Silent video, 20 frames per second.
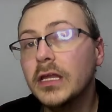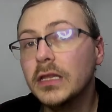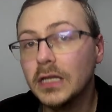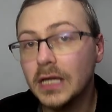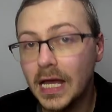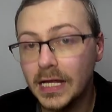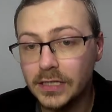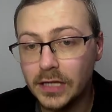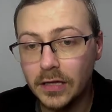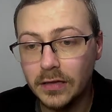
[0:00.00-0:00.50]

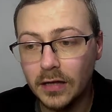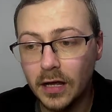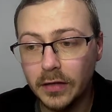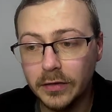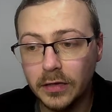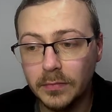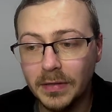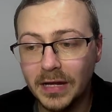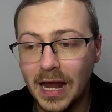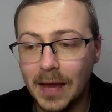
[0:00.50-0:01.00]
AJ Styles has
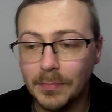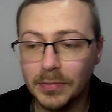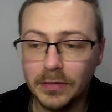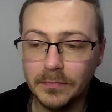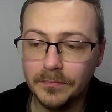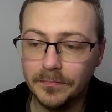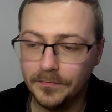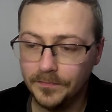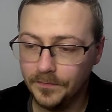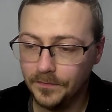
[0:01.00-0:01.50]
been absent.
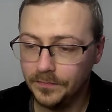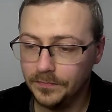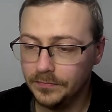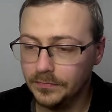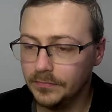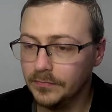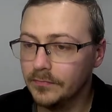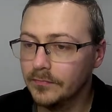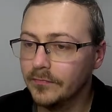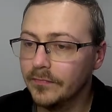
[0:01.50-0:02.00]

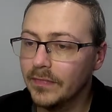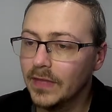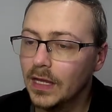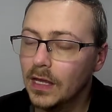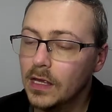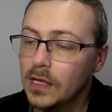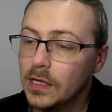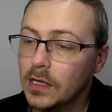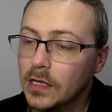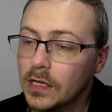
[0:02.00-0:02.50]

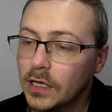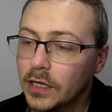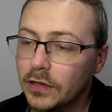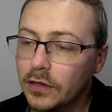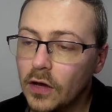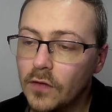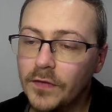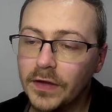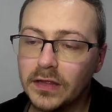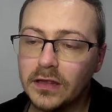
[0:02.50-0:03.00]
So
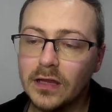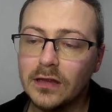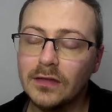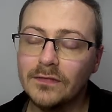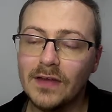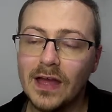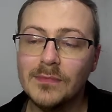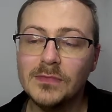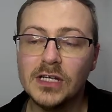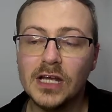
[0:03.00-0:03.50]
Vic says, if
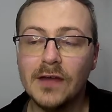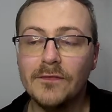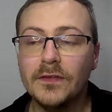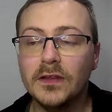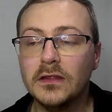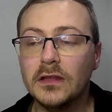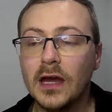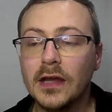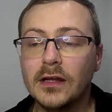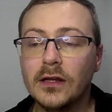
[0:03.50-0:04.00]
MJF has
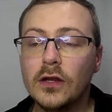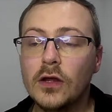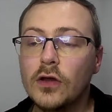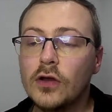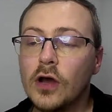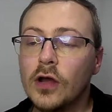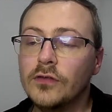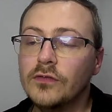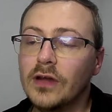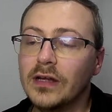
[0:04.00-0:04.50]
signed a new
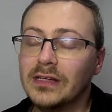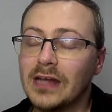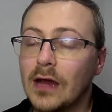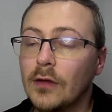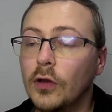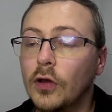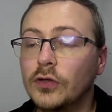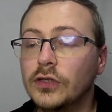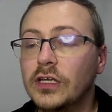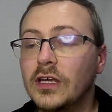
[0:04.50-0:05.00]
contract, how
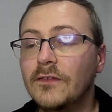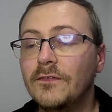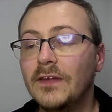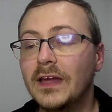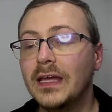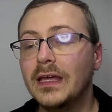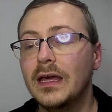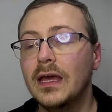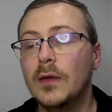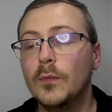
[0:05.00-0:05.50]
long do you
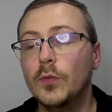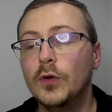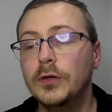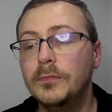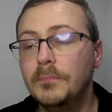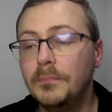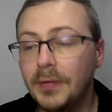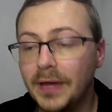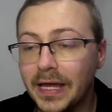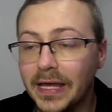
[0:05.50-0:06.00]
think it would
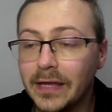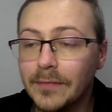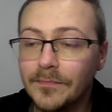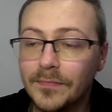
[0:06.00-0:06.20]
be?